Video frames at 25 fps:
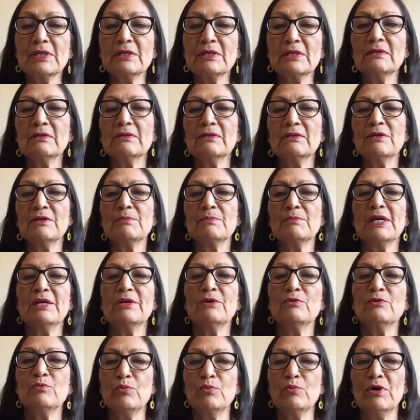including my
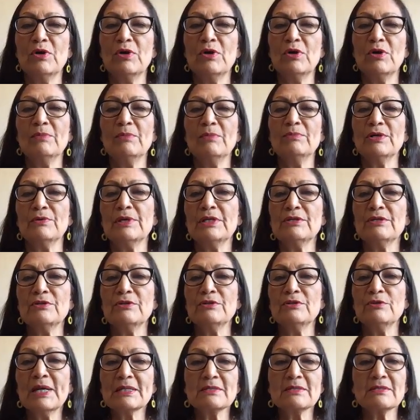own Pueblo in
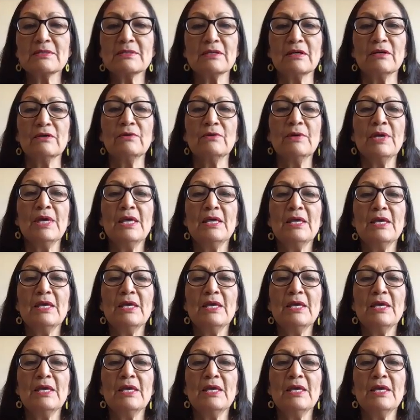New Mexico,